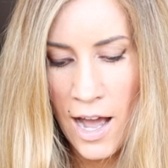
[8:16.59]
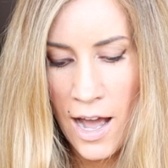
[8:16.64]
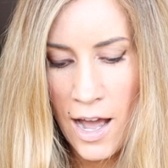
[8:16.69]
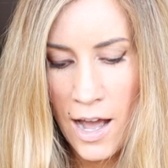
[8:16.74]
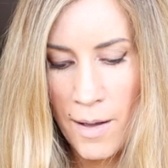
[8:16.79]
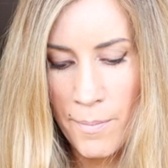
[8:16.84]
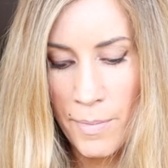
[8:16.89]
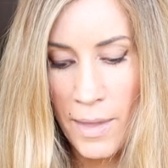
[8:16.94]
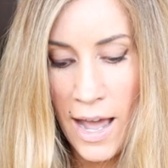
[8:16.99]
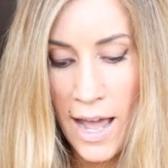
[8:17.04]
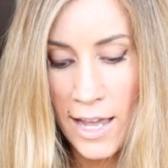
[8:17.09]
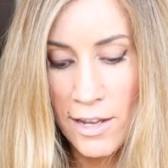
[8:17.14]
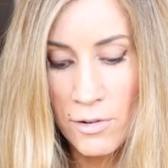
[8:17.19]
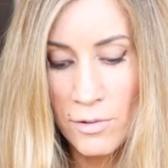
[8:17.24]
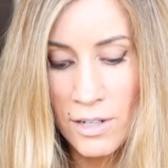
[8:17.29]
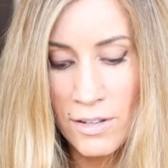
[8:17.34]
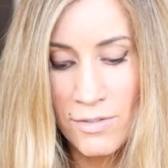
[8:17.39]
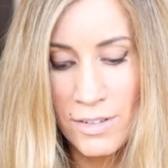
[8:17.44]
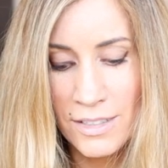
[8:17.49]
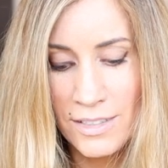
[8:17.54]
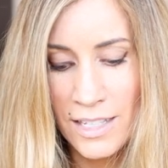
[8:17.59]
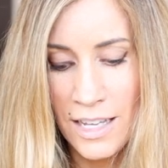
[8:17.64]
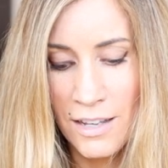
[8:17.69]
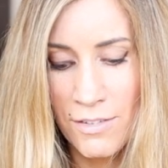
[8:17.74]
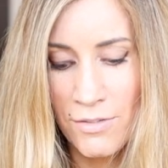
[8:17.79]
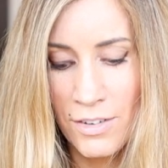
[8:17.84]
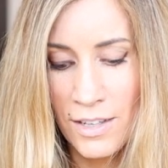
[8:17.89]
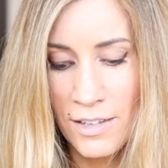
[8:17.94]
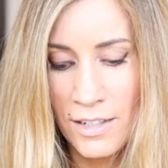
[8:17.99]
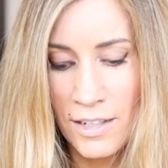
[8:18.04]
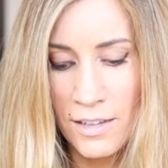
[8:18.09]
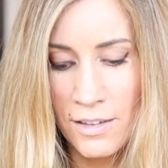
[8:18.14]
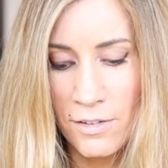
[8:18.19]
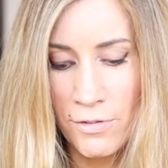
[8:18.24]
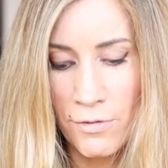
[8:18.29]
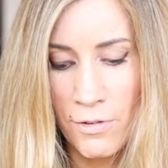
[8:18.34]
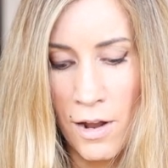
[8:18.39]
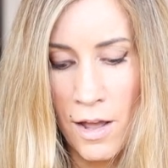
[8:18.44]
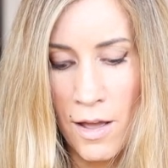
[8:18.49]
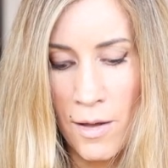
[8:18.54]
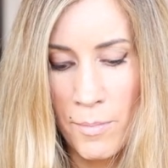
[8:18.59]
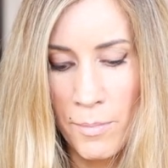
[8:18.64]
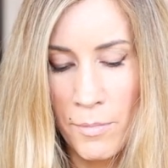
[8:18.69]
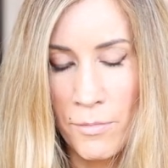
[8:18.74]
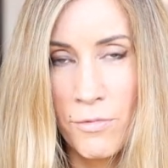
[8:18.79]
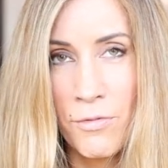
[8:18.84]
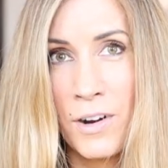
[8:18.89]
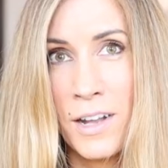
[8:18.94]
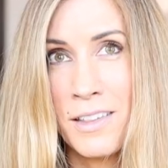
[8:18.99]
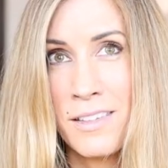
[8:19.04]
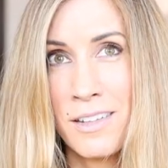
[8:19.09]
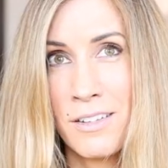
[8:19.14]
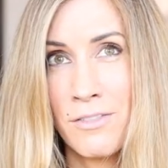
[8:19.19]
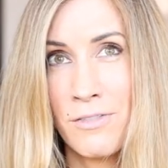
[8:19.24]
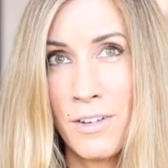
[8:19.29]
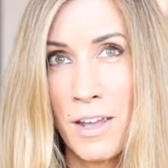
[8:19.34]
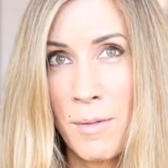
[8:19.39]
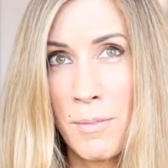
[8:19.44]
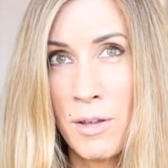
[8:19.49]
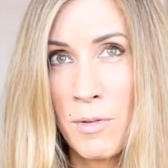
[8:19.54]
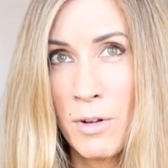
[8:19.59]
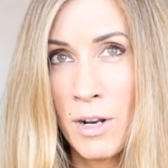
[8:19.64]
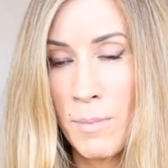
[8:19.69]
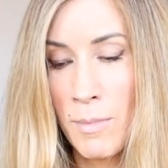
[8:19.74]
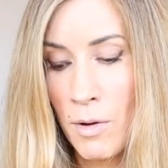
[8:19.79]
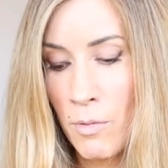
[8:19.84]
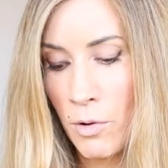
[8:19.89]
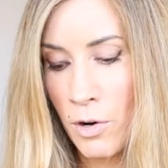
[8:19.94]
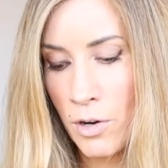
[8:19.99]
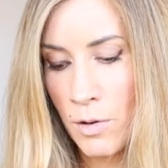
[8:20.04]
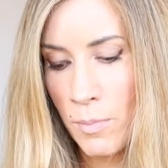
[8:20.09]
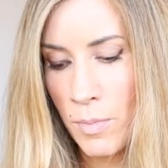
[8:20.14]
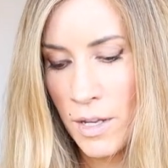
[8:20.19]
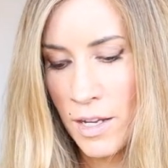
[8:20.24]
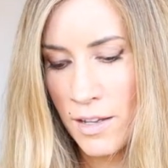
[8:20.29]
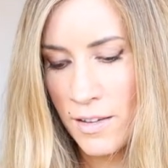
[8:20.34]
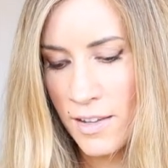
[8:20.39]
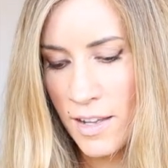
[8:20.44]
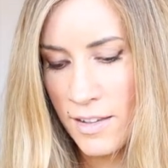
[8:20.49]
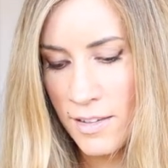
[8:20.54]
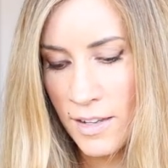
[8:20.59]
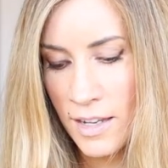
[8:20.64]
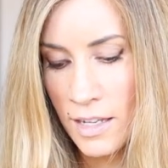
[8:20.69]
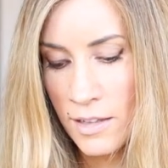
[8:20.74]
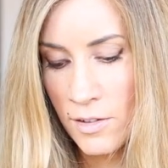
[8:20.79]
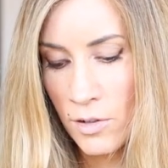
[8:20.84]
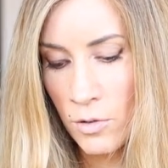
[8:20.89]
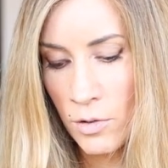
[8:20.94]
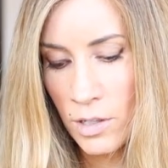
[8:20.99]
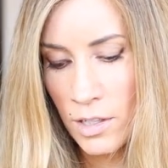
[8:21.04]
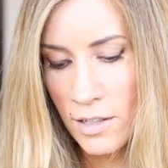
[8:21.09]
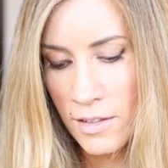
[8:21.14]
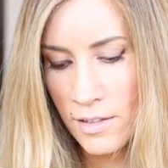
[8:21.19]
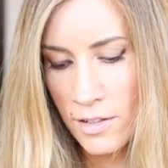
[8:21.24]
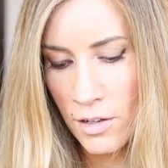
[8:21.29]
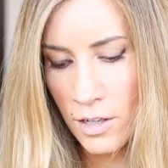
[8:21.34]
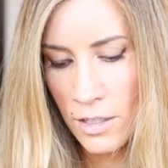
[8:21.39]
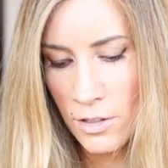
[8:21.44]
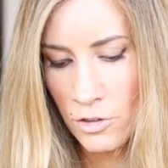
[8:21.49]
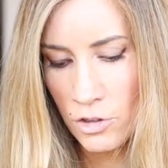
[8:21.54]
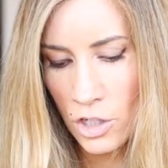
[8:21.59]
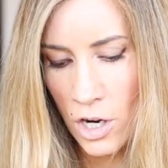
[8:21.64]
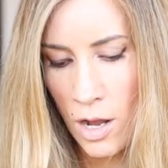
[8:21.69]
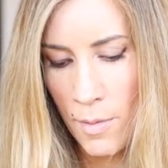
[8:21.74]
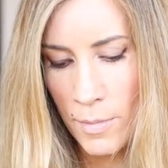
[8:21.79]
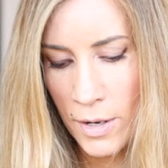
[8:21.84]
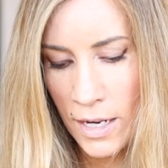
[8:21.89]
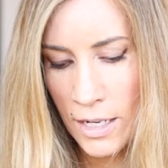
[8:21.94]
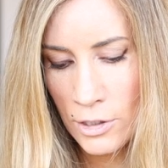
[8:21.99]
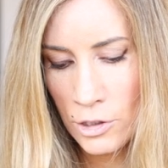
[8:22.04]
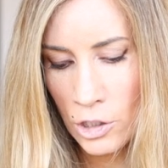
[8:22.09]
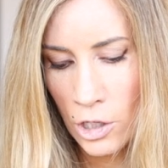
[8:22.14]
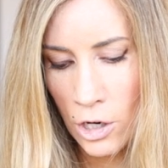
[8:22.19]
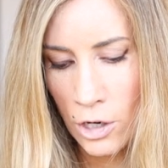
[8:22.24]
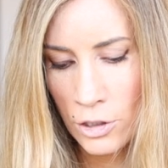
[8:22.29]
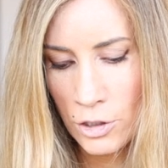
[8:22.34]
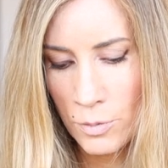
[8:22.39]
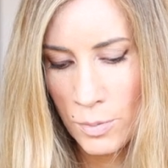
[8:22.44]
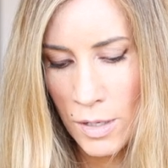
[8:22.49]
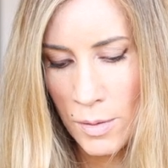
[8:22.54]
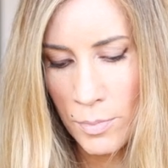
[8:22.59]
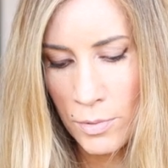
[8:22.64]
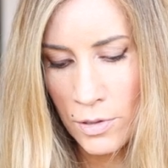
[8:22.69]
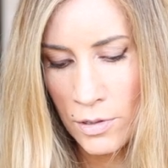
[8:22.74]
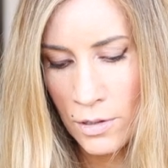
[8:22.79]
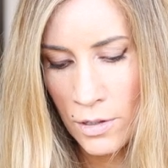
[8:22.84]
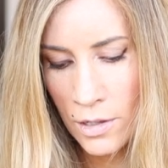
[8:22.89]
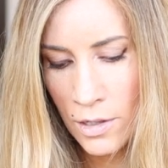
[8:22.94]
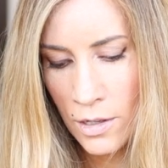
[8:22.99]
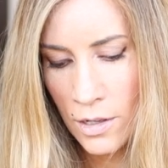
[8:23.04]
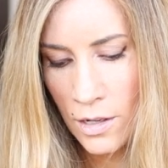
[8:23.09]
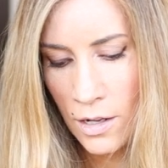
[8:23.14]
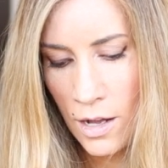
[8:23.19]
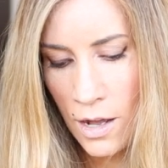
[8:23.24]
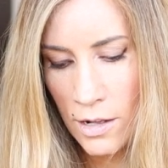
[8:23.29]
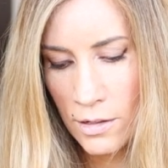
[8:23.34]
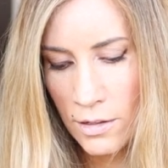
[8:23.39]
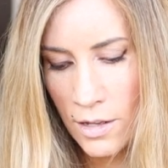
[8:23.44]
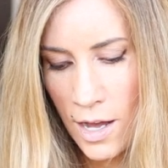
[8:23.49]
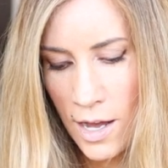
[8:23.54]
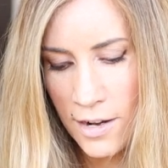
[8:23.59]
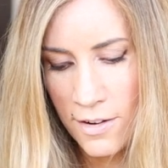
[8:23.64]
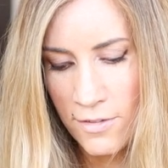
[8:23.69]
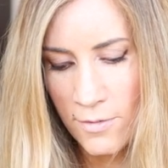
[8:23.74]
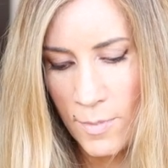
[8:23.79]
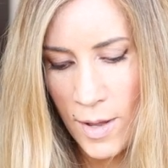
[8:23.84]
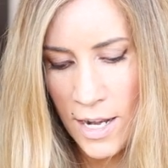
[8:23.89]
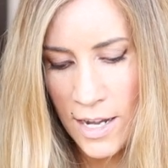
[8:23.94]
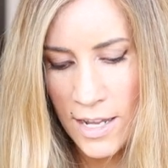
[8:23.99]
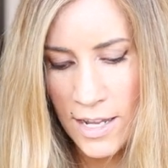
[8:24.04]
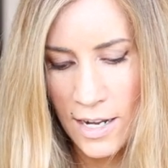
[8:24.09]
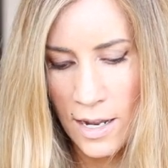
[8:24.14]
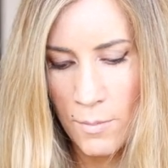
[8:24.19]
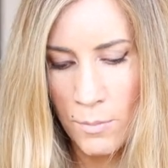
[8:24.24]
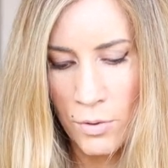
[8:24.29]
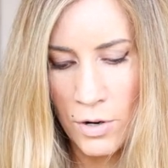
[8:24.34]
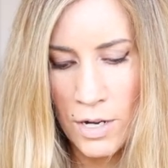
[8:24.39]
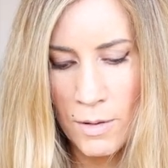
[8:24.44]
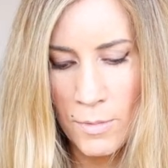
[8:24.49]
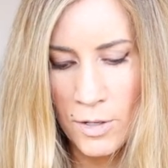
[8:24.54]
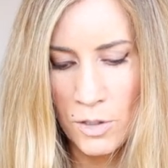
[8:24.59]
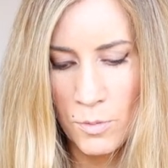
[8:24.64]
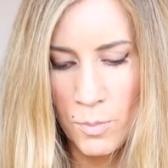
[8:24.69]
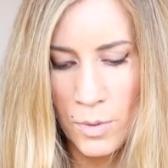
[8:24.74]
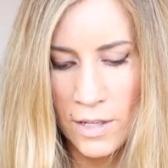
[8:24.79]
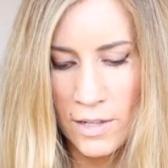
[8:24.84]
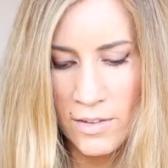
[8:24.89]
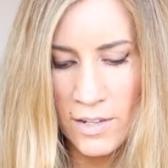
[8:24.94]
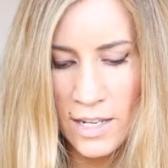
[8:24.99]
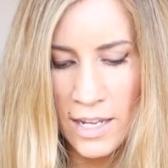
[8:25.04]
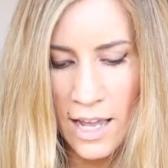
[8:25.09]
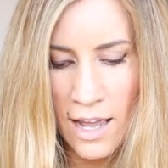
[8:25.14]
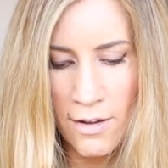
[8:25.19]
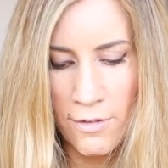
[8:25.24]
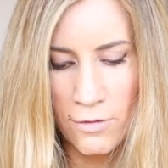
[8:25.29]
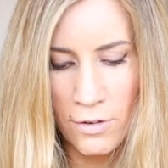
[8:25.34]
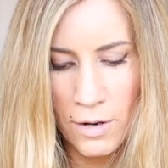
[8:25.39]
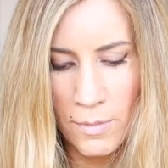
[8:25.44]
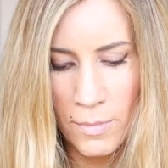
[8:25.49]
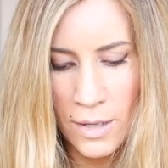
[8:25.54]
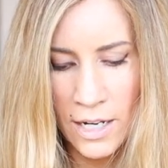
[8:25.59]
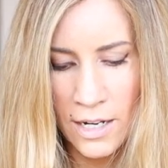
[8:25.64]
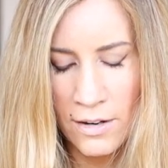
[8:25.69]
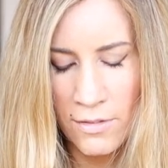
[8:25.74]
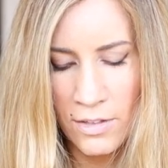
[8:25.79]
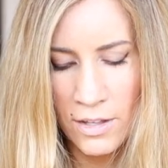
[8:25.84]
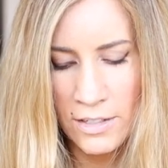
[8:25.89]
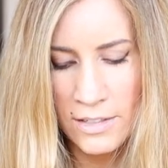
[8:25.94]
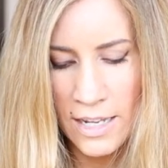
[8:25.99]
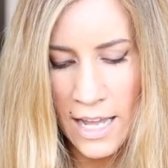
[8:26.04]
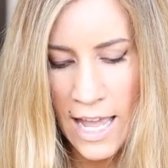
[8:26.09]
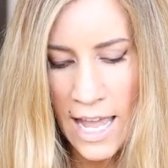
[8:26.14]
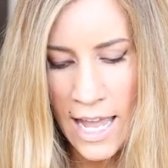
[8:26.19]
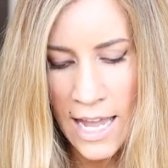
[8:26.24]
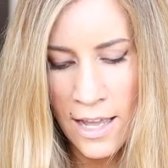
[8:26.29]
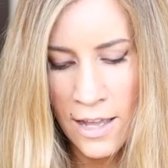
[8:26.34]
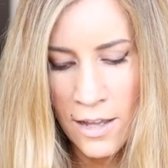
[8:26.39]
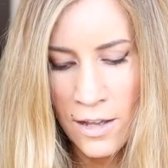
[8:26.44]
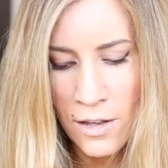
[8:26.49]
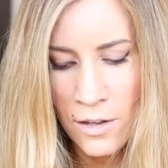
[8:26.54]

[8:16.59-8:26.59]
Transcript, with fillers: Um, I don't even take visits from friends and family when I'm at work because I, it's a really serious job, and I charge people a lot of money, and I'm pretty much busy every minute of the day.